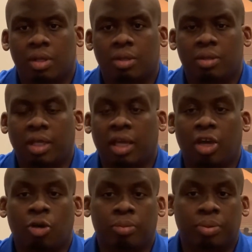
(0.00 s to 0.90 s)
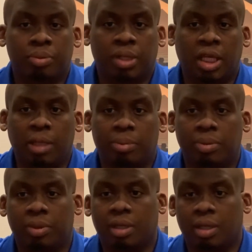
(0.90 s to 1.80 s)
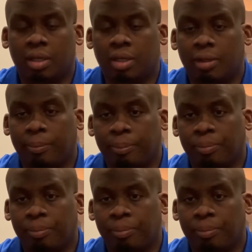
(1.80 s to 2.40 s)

They help keep the